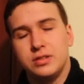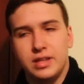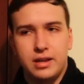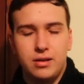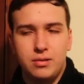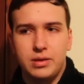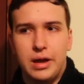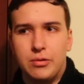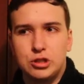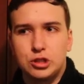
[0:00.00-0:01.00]
It's like,
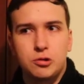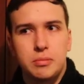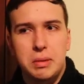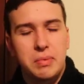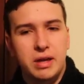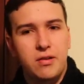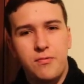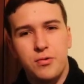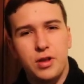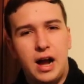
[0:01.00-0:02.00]
okay, we're just going to be picking
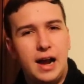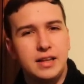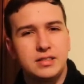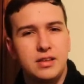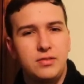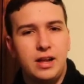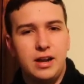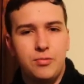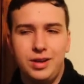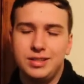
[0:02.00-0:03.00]
through the highest level
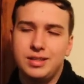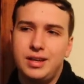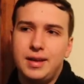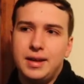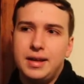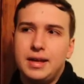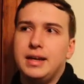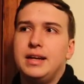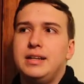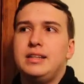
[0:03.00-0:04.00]
anyways.
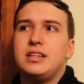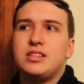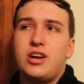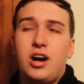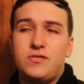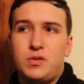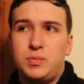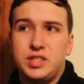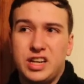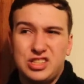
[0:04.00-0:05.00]
And it doesn't offer
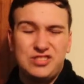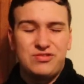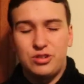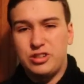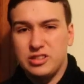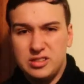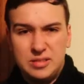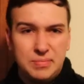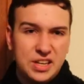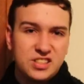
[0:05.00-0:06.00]
protection for
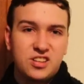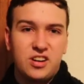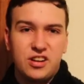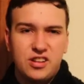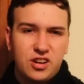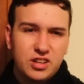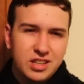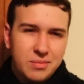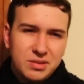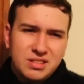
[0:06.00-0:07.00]
the biggest card in the
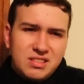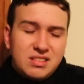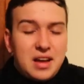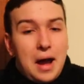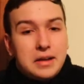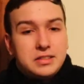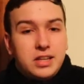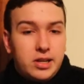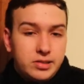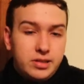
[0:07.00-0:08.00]
archetype. It kind of
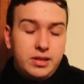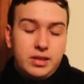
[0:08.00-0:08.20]
sucks.